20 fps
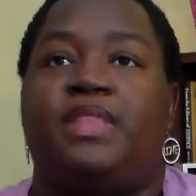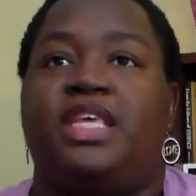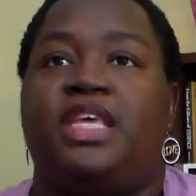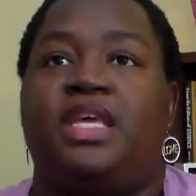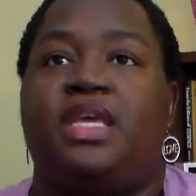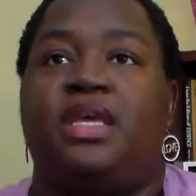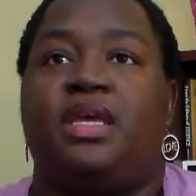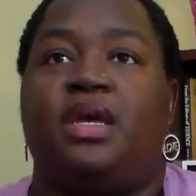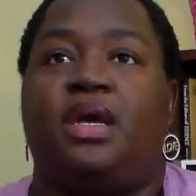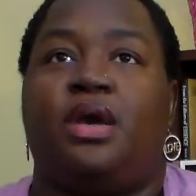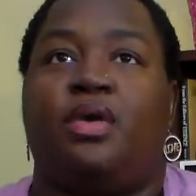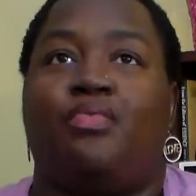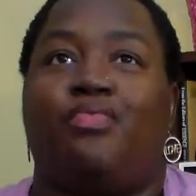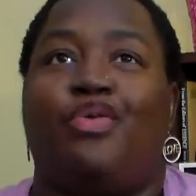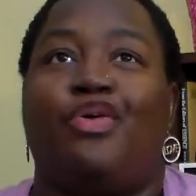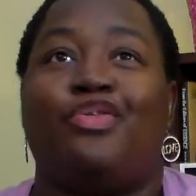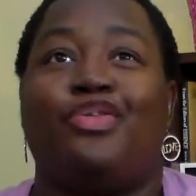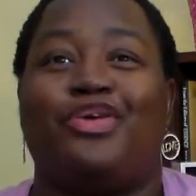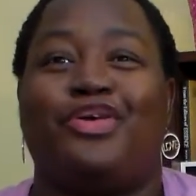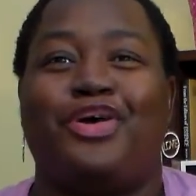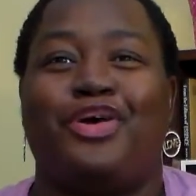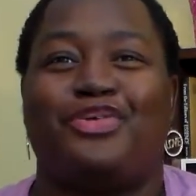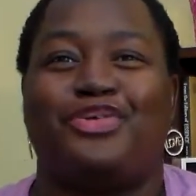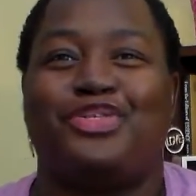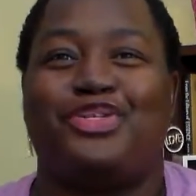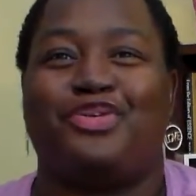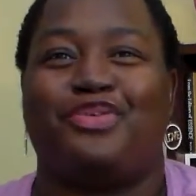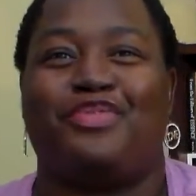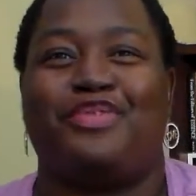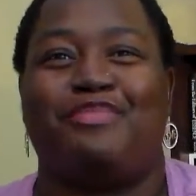the roller
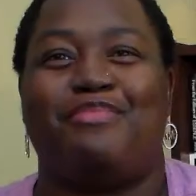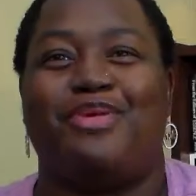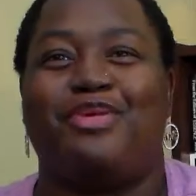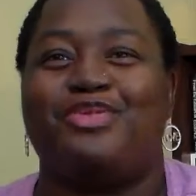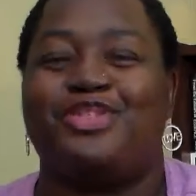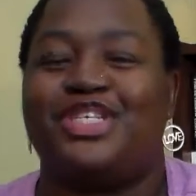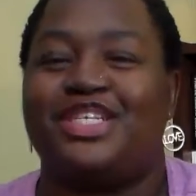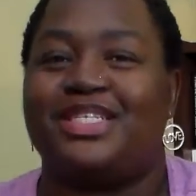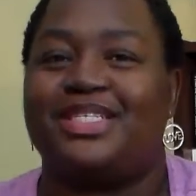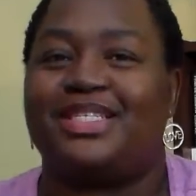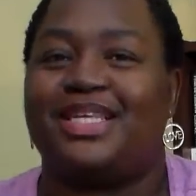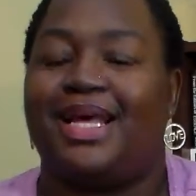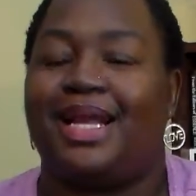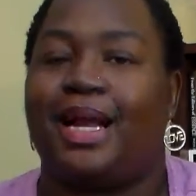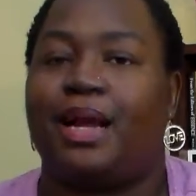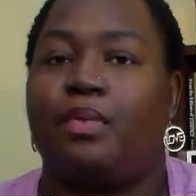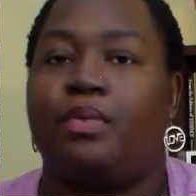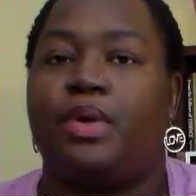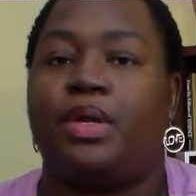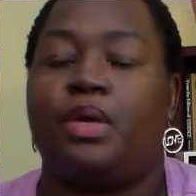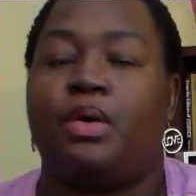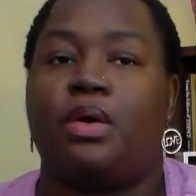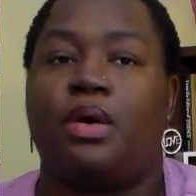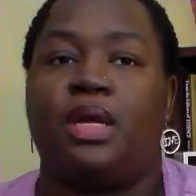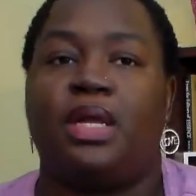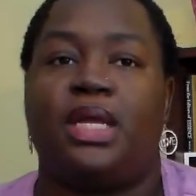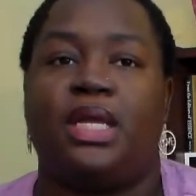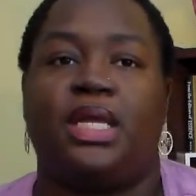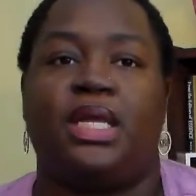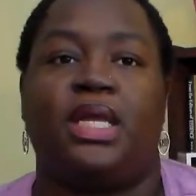coaster of emotions that I went
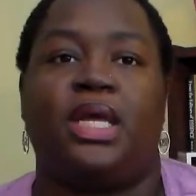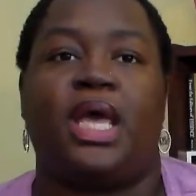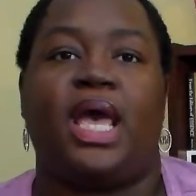on.